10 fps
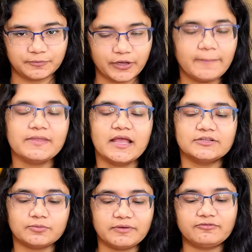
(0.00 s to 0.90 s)
Okay,
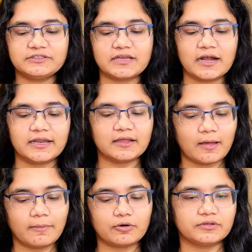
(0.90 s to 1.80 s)
so before starting
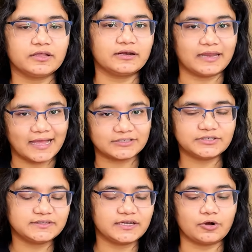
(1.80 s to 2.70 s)
about the
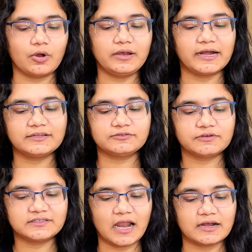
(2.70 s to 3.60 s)
reactions and all, let us
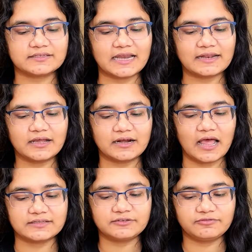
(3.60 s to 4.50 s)
first understand the
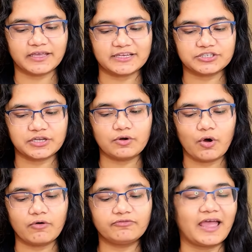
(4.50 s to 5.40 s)
classification
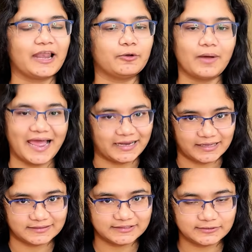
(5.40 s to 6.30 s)
of
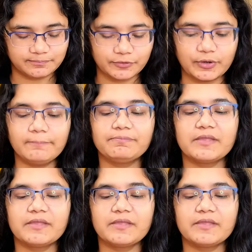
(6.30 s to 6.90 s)
haloalkanes. Okay,